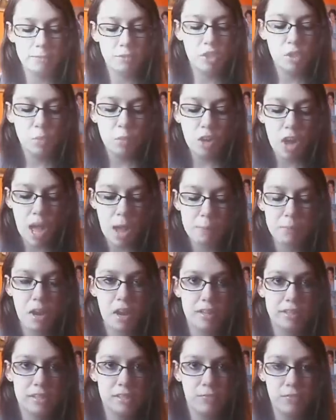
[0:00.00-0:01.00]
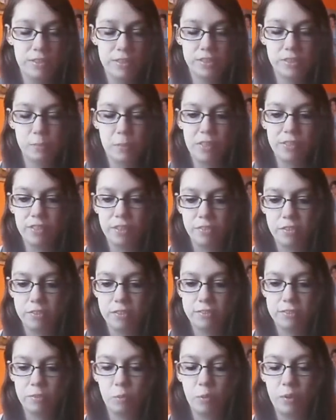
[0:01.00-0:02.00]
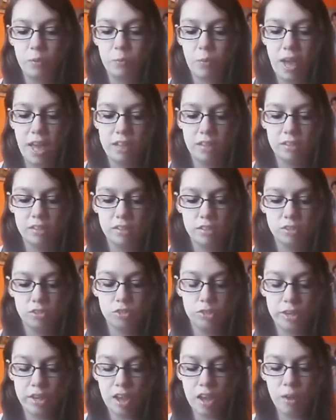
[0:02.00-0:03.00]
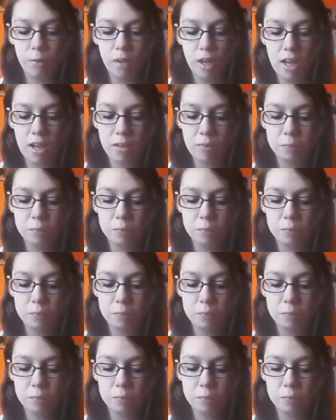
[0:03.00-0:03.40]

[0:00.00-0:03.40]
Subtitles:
have two more eye products for this month, other than the Wet n Wild trio.